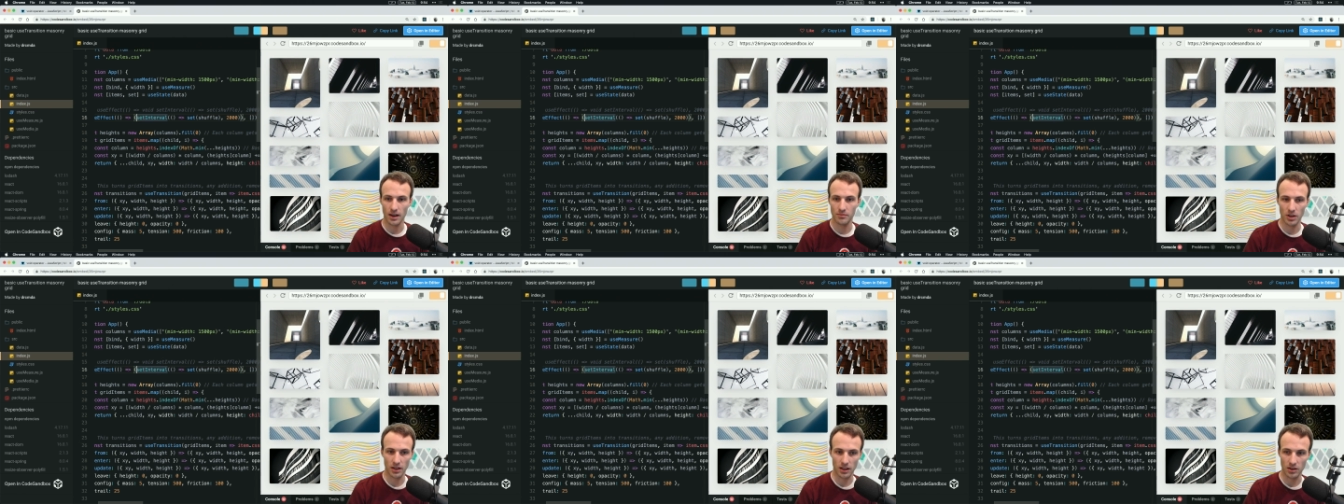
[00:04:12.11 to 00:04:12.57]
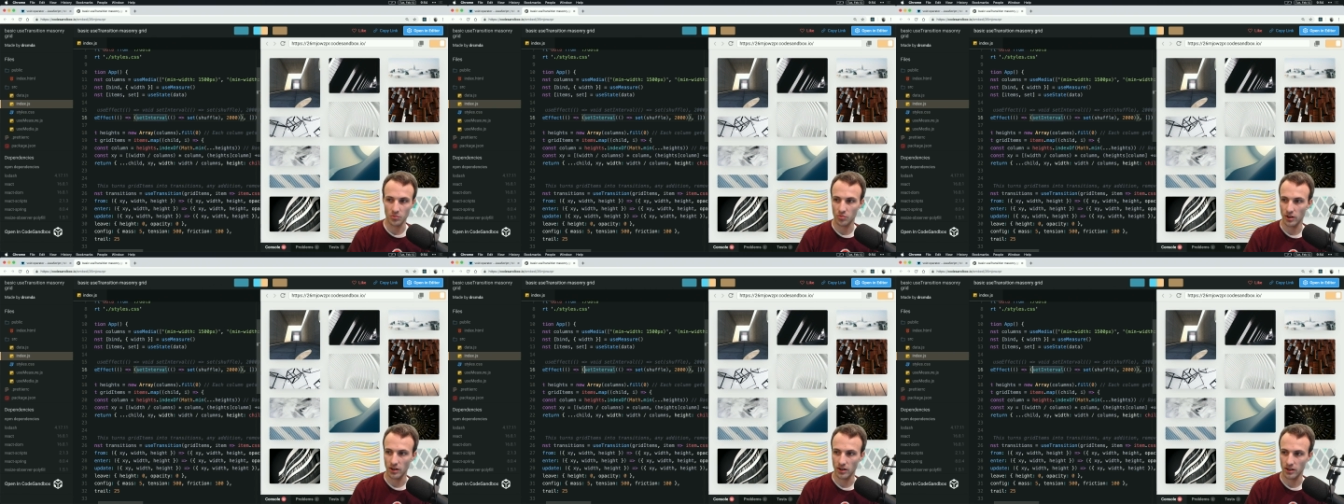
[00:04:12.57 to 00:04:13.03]
I'm not getting
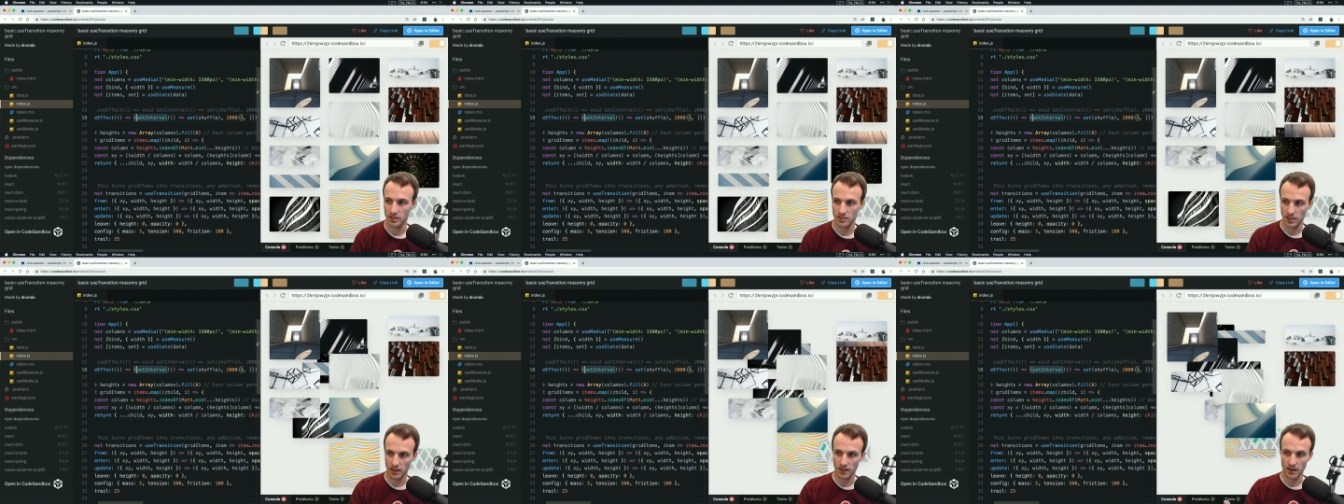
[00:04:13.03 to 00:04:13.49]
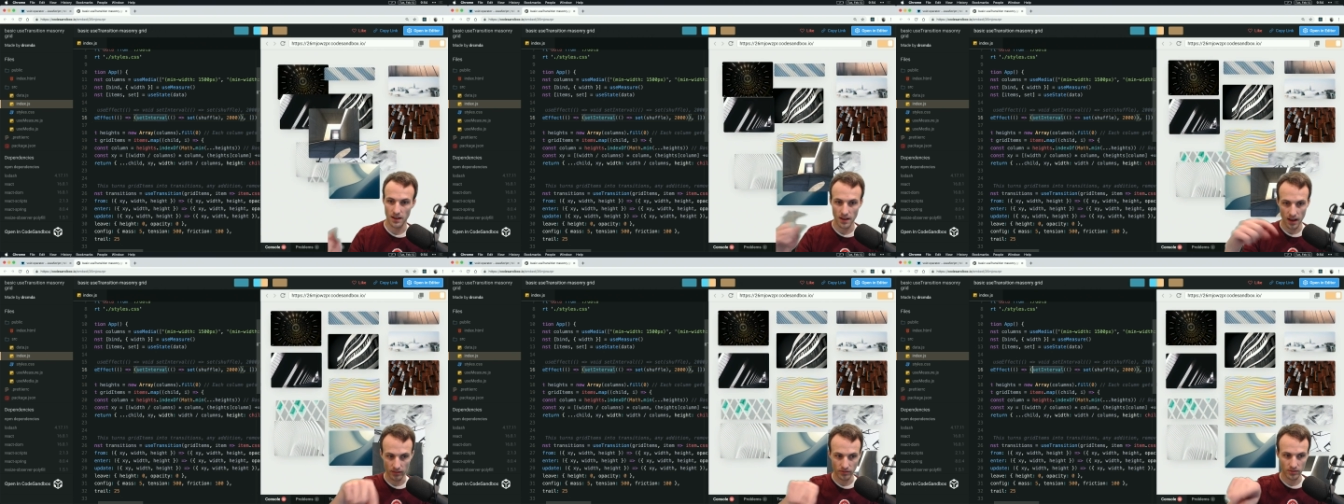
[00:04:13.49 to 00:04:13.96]
prettier because I
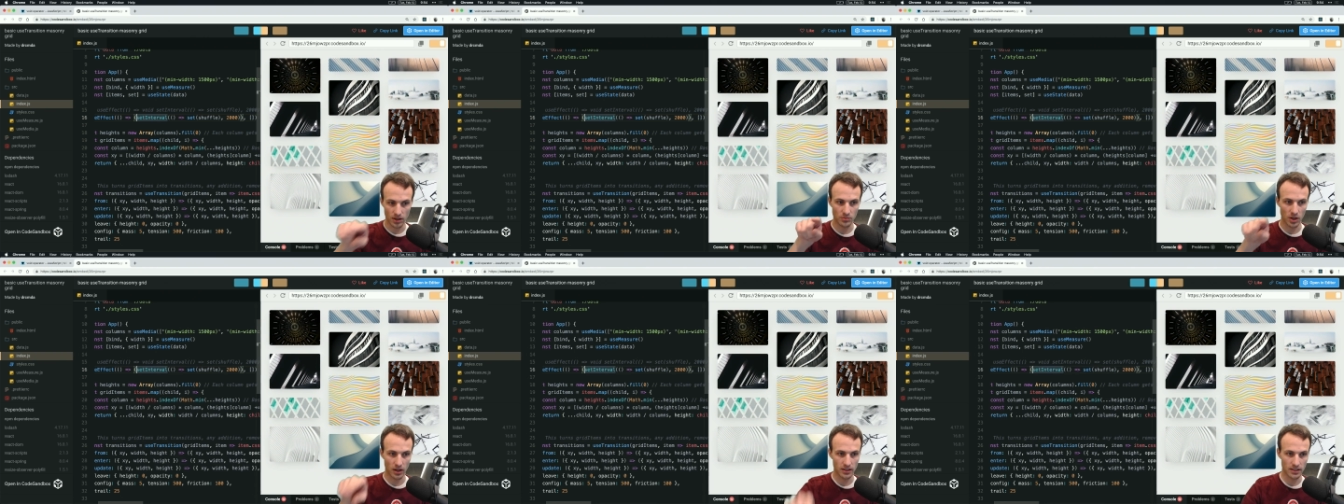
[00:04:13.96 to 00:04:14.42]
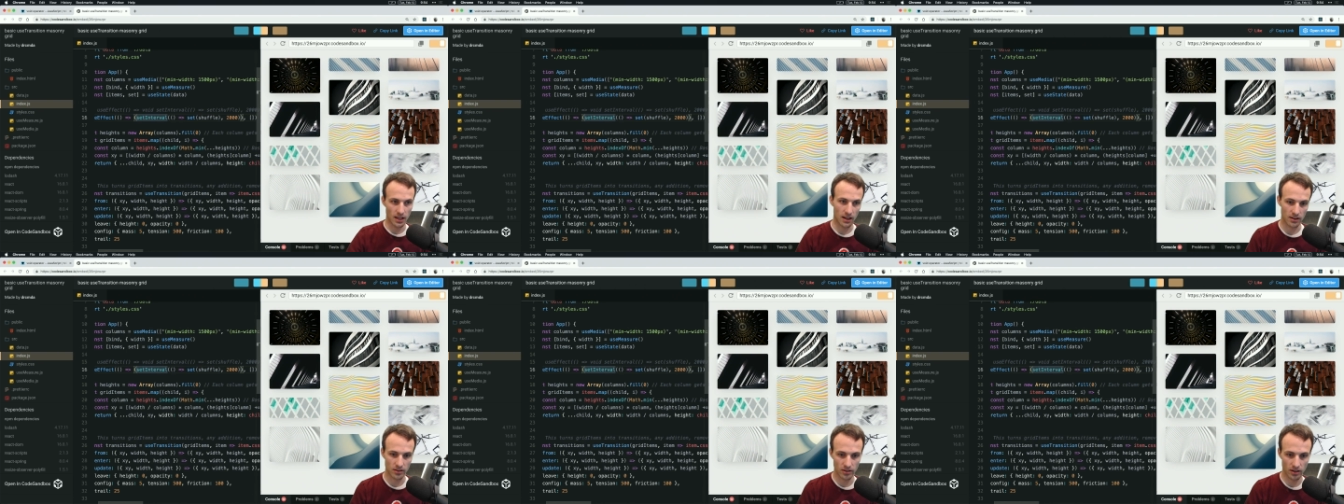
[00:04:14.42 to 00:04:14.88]
have I'm not in the
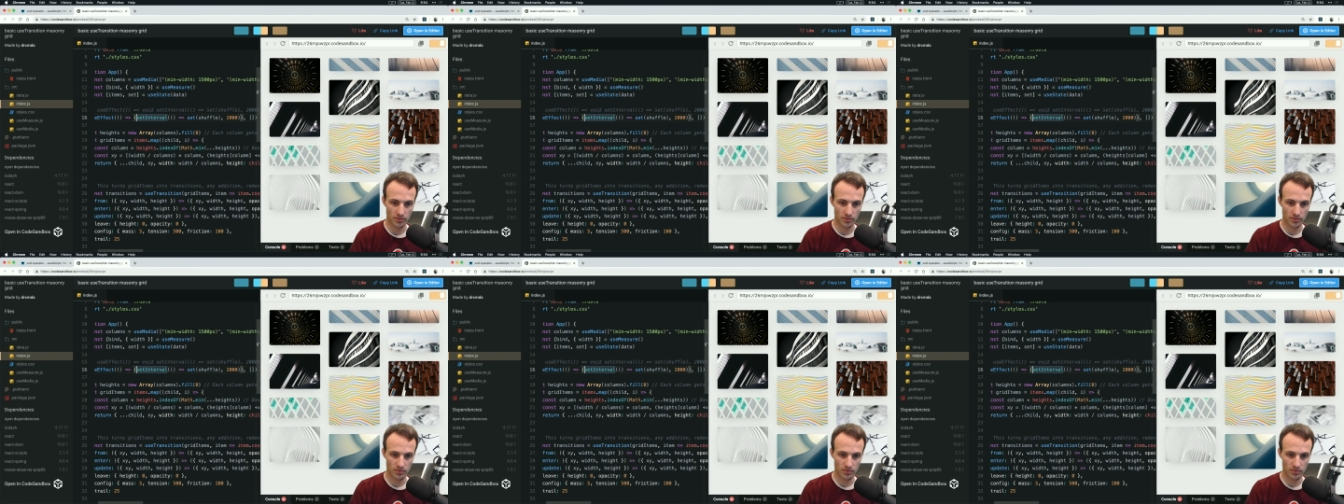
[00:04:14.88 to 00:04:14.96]
editor.